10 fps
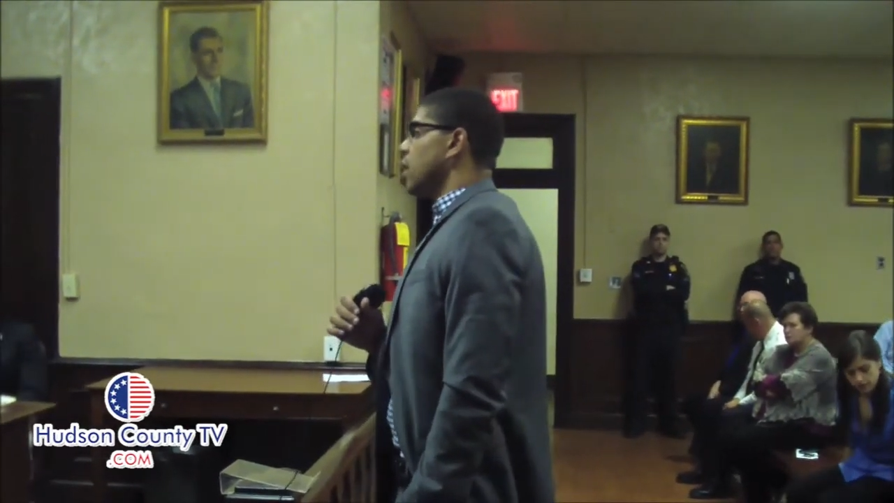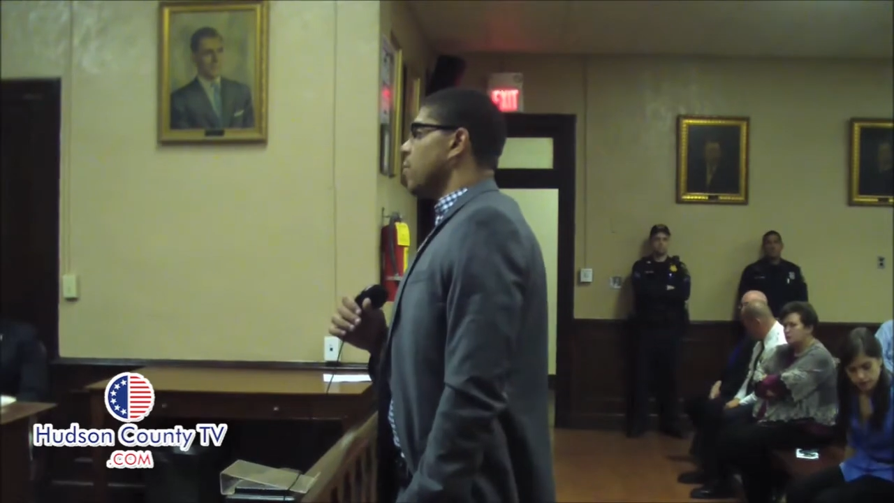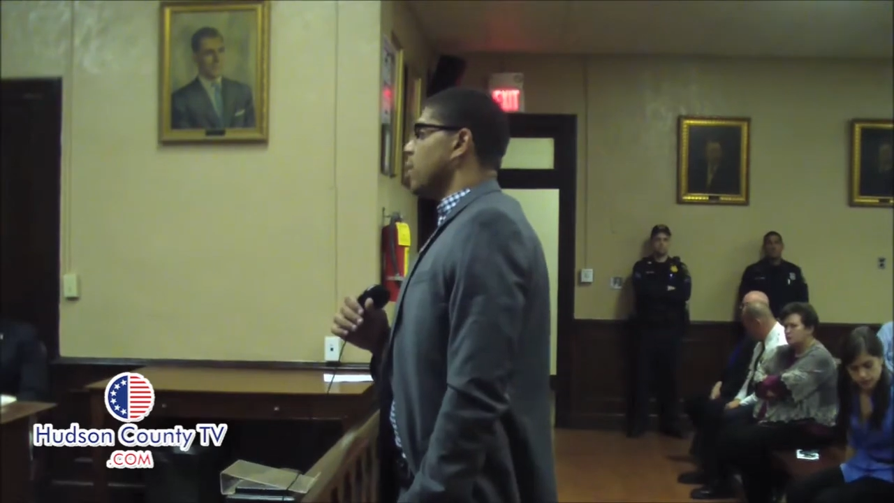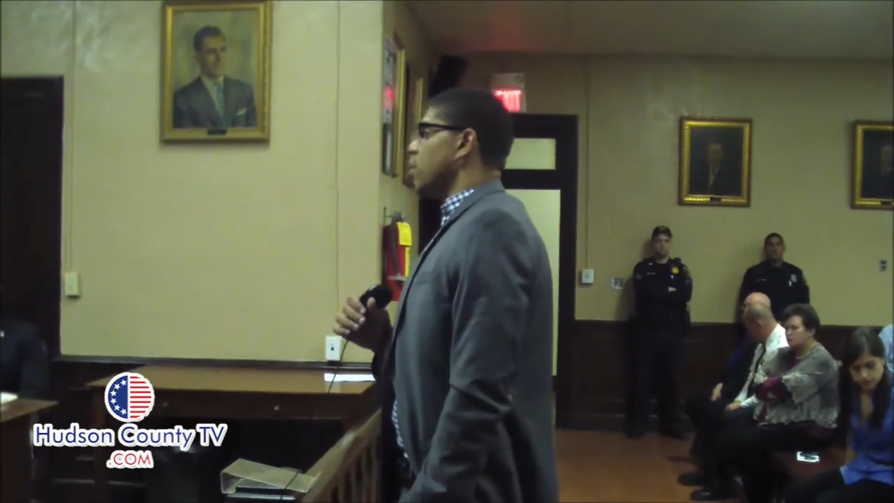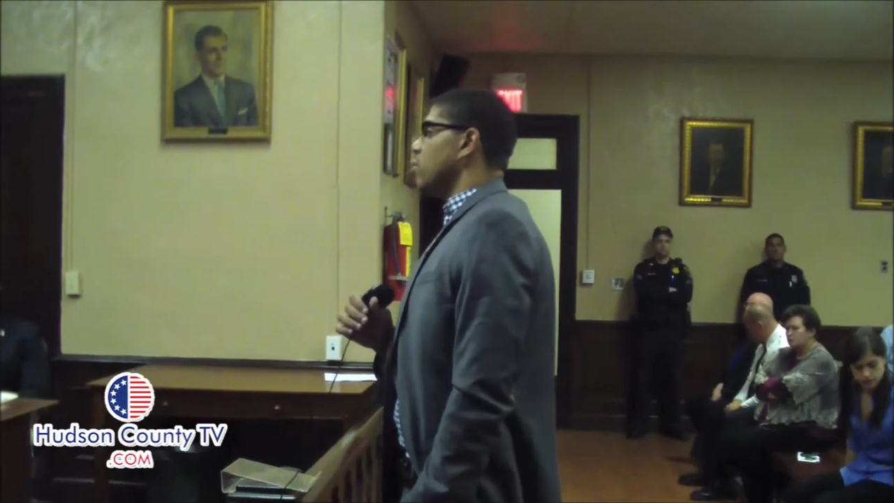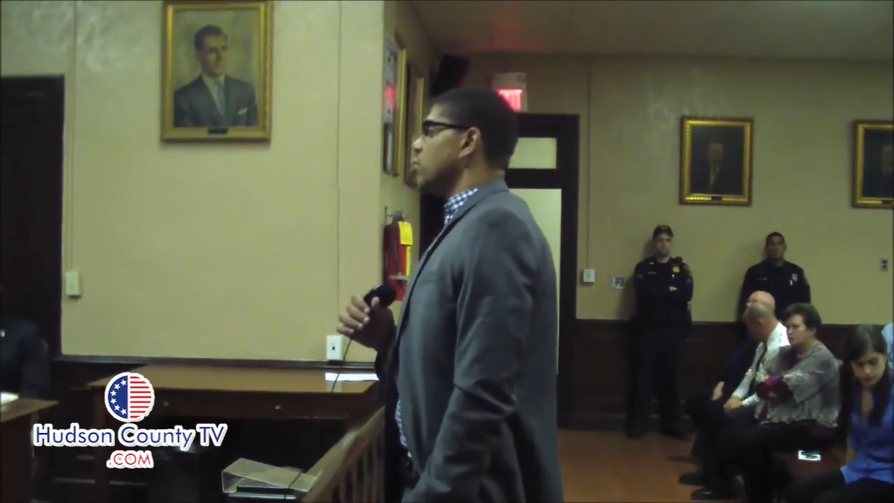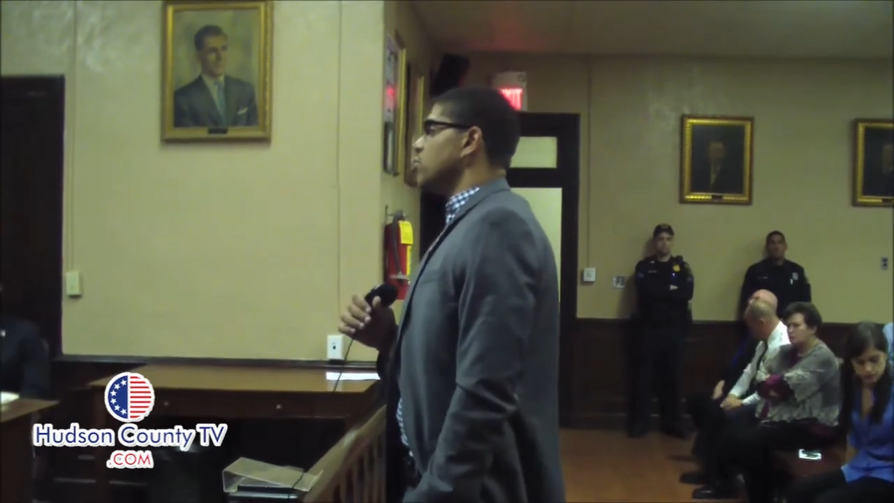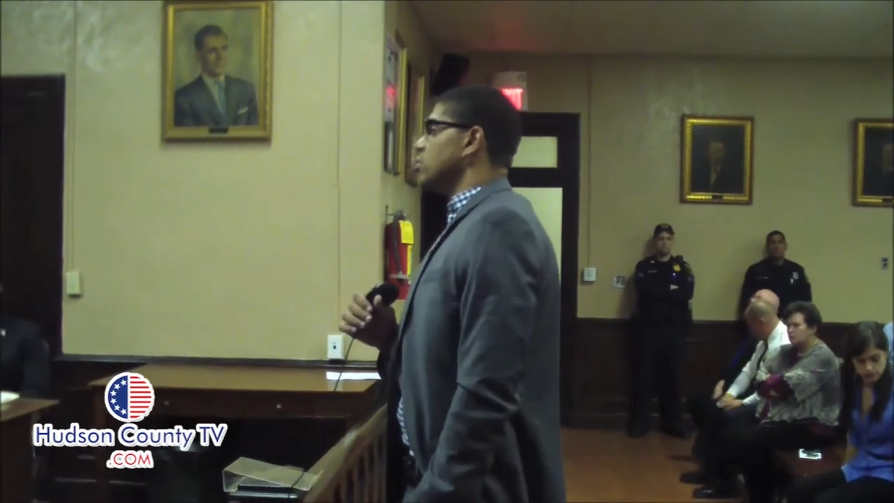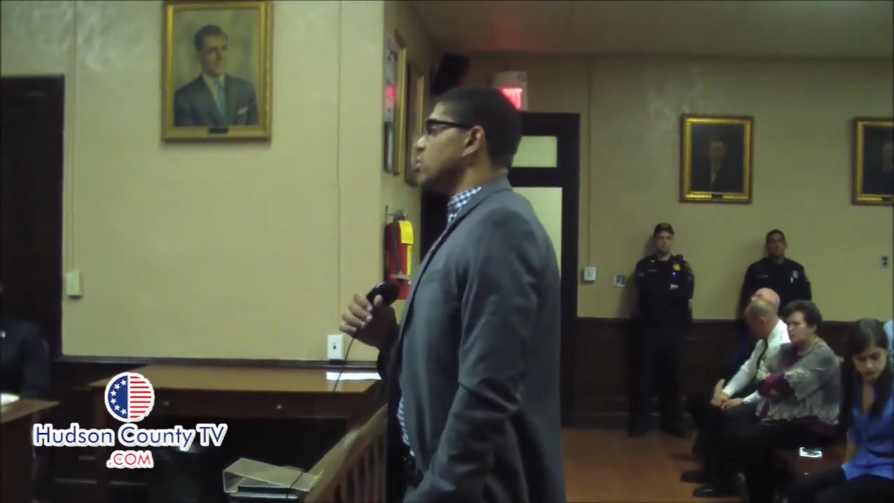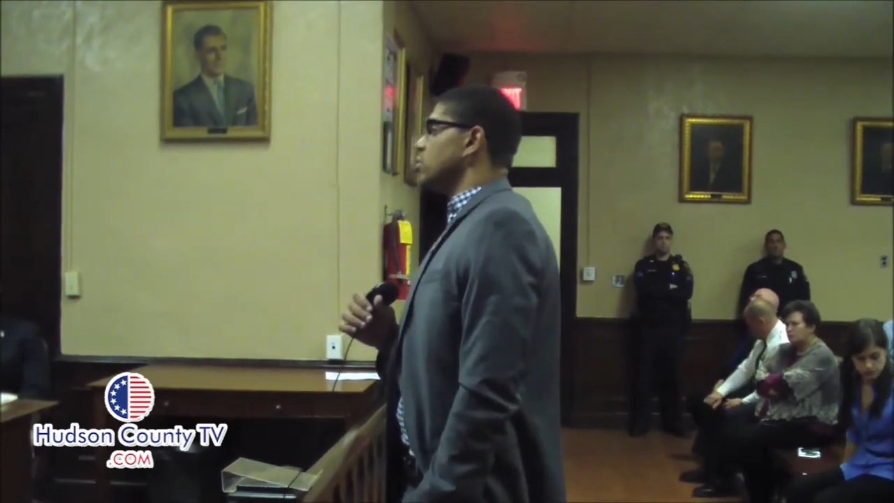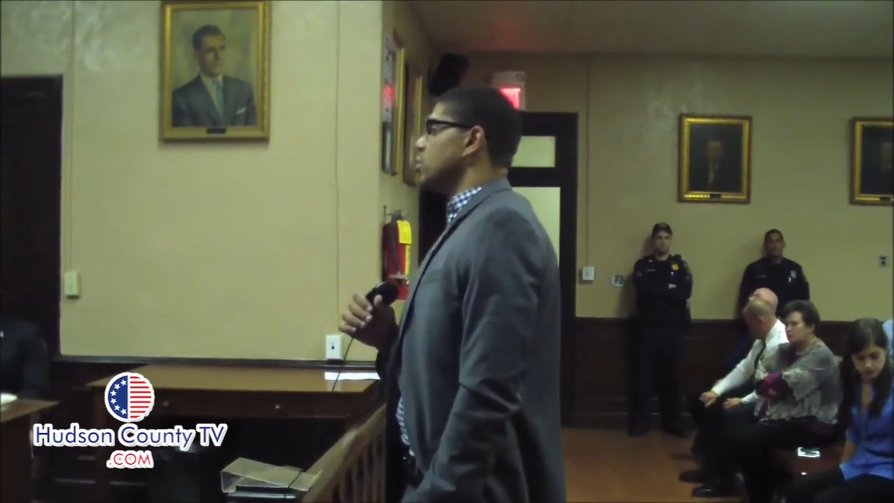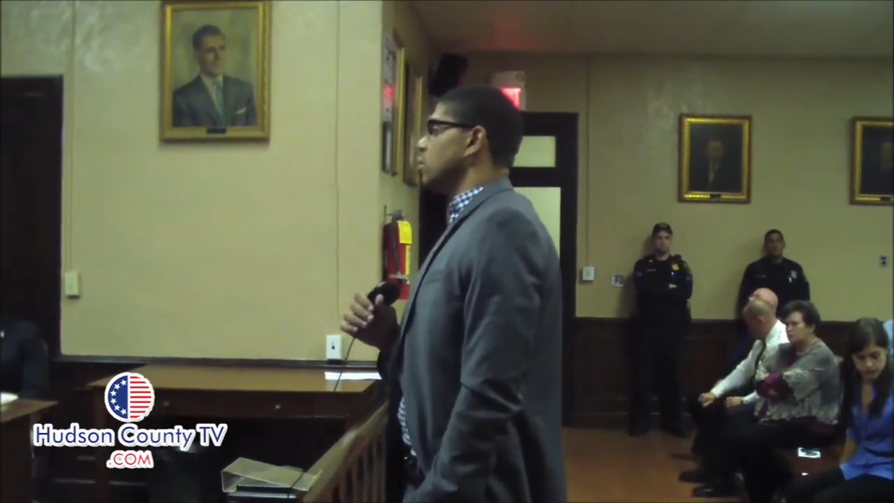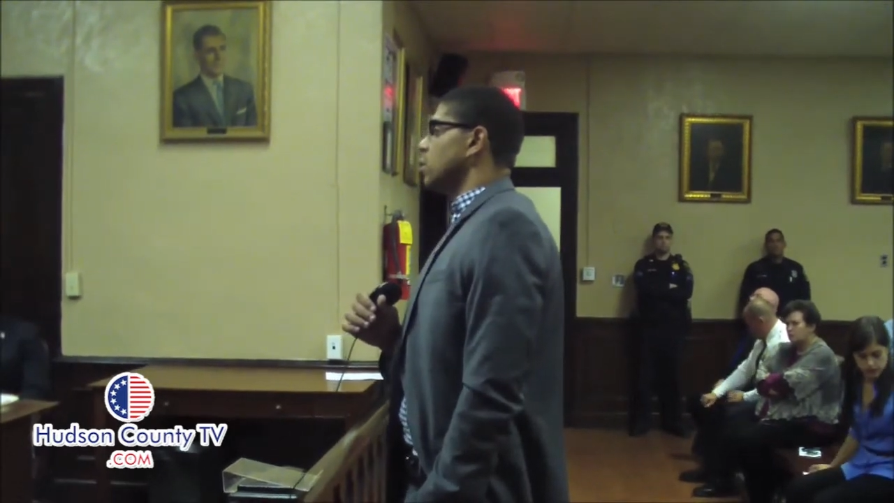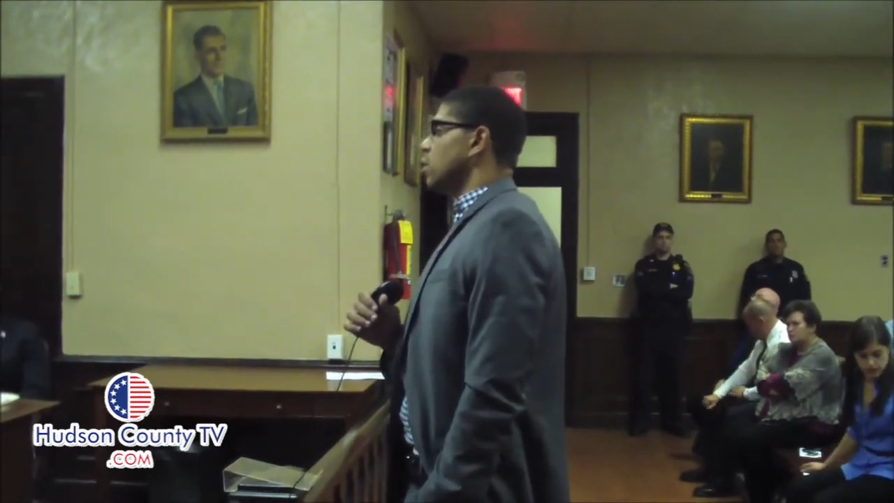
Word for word: about endorsing